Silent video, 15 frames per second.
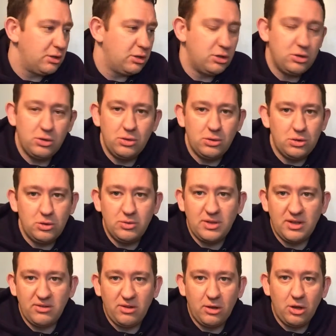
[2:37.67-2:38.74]
who
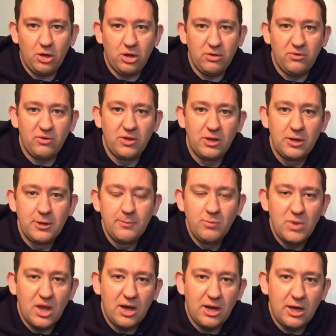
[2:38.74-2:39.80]
does a lot of
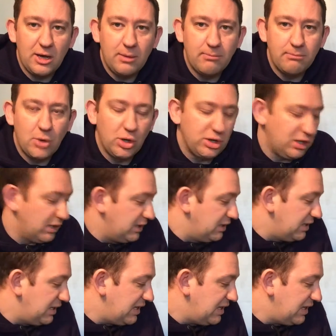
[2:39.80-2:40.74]
modeling,